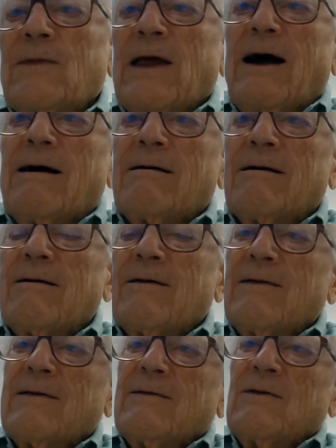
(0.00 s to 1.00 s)
Yeah.
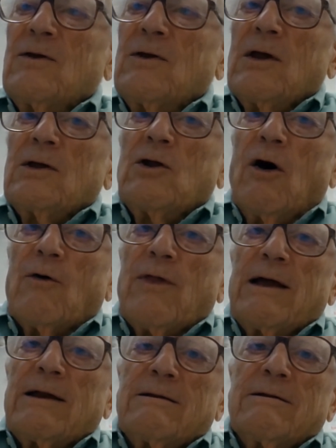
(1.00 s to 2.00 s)
No,
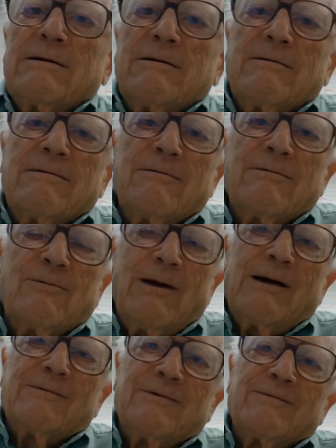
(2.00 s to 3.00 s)

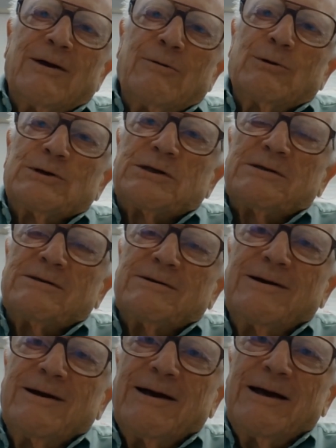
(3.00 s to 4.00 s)
it was,
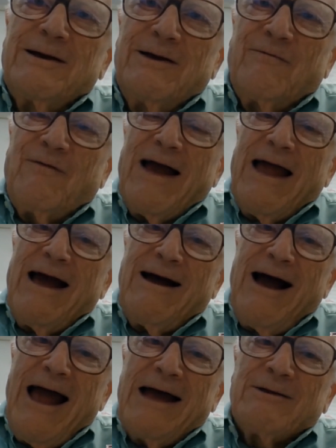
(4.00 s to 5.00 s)
if I
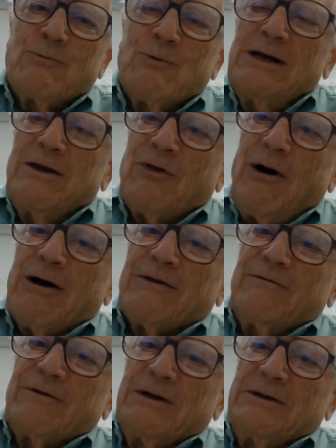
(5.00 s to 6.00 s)
hadn't really thought
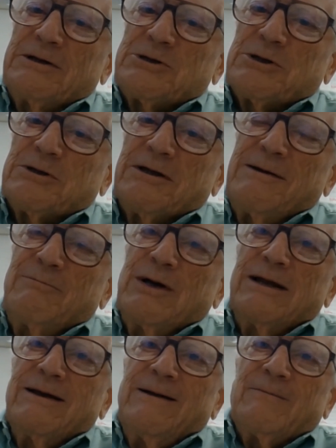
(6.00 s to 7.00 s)
of it initially,
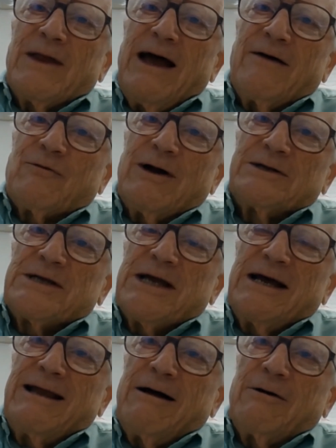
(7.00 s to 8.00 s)
but after I
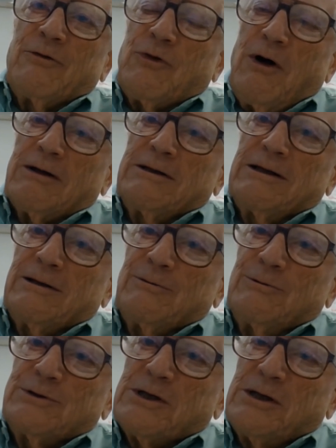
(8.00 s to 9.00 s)
sat down and thought a little,
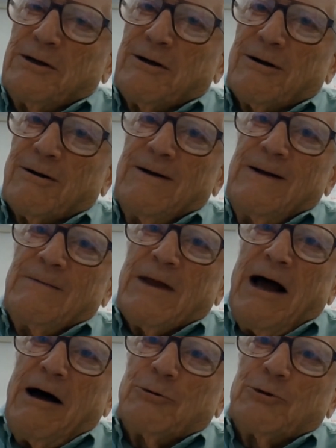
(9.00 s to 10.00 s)
it was clear
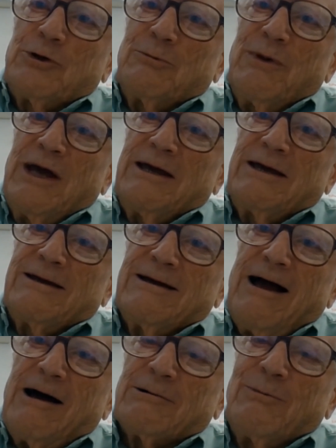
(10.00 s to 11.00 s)
how to make
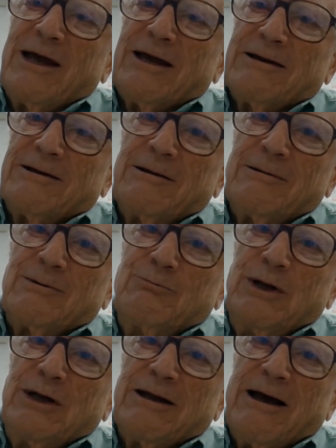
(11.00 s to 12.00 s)

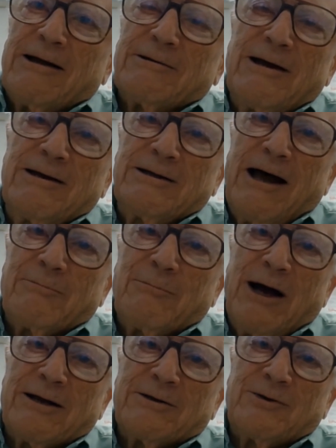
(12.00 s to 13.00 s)
it be a
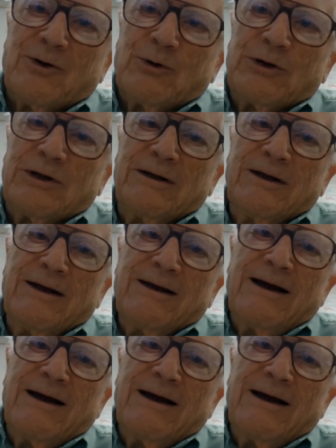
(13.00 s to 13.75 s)
non-monotone